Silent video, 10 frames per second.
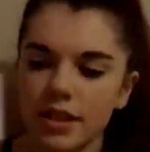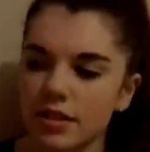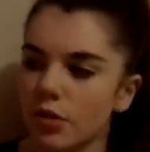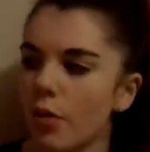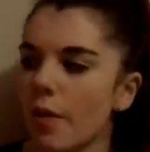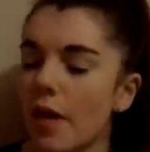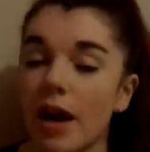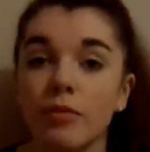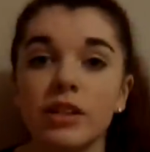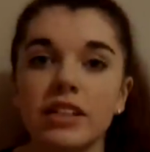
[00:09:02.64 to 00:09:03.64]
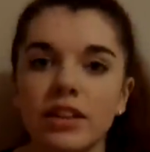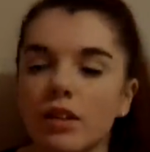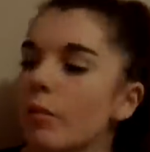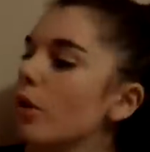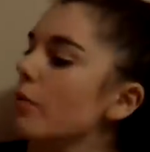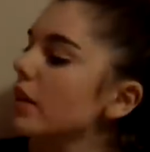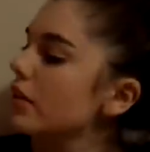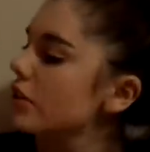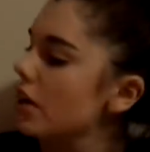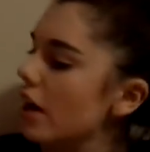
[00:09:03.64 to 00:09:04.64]
is the one that I'm reading at the
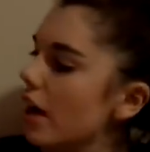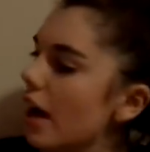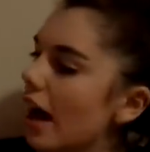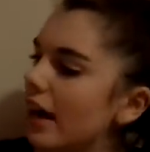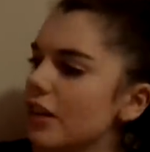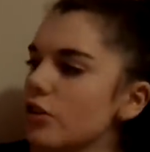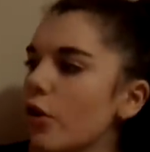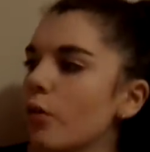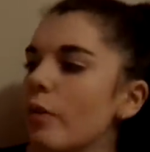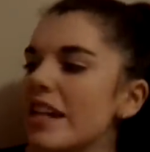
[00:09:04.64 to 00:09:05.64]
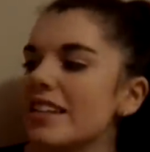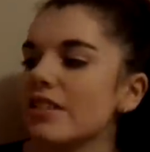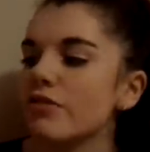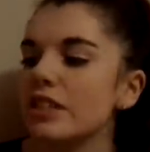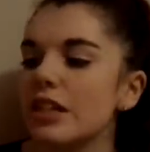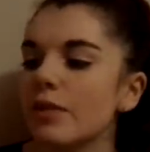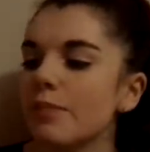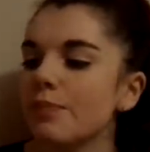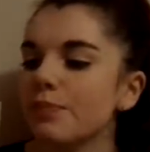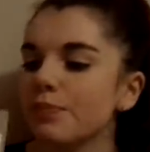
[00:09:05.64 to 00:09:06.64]
moment, and it's called Waiting For You.
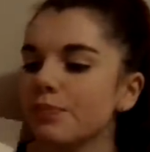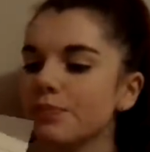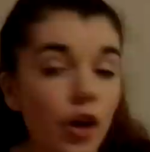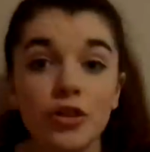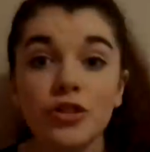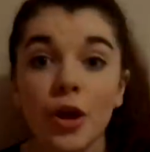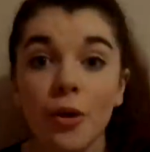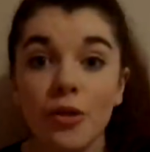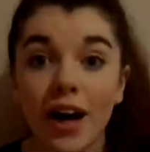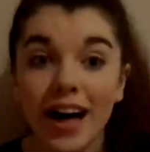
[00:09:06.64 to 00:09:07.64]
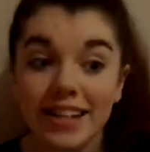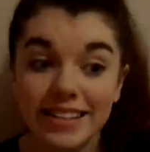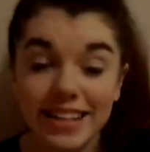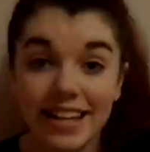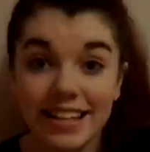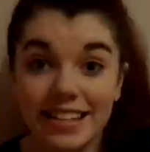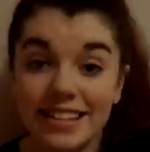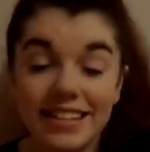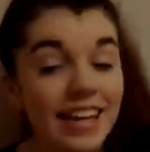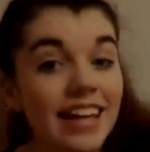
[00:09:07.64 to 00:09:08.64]
So that
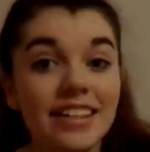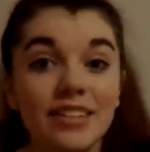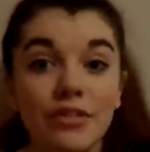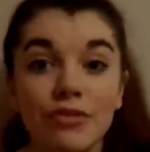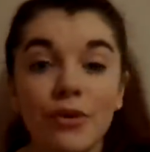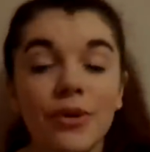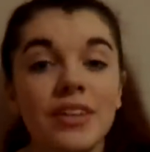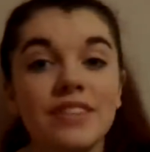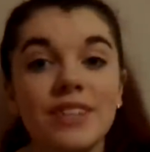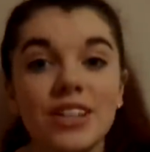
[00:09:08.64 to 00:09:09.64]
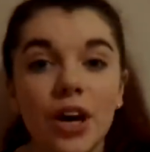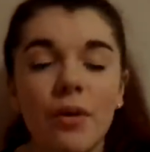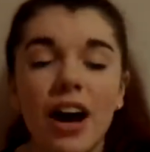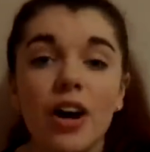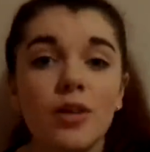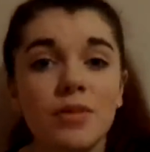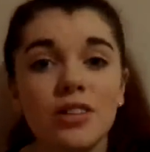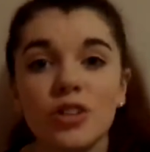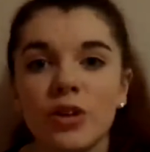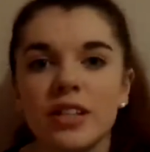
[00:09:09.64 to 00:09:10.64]
is it for this video. I hope you
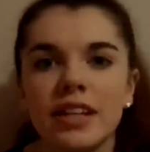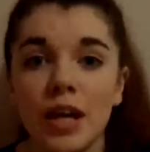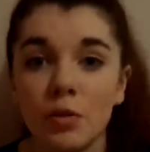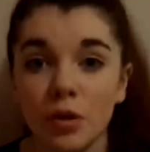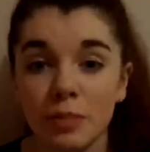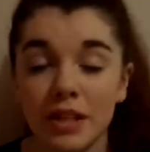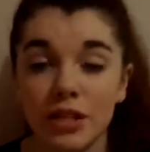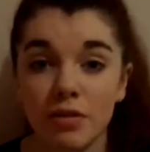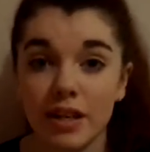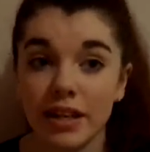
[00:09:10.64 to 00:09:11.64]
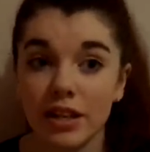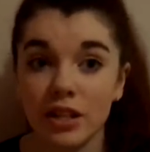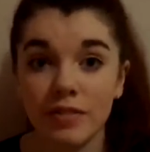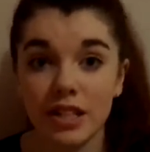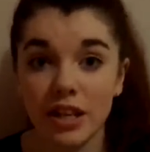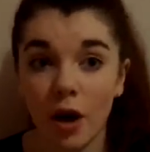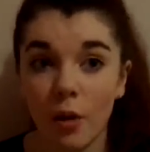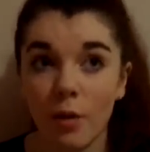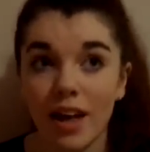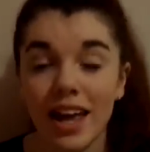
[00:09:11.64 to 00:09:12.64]
enjoyed it. We'll be doing a new
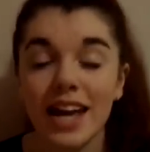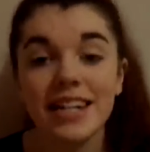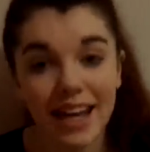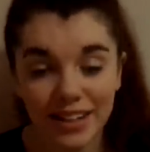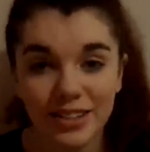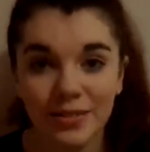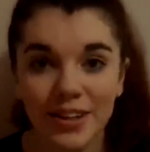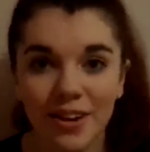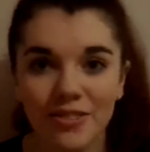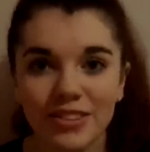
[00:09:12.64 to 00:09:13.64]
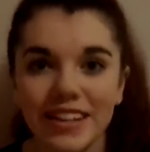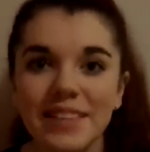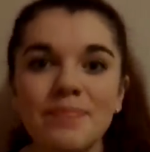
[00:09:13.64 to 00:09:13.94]
video next week, hopefully.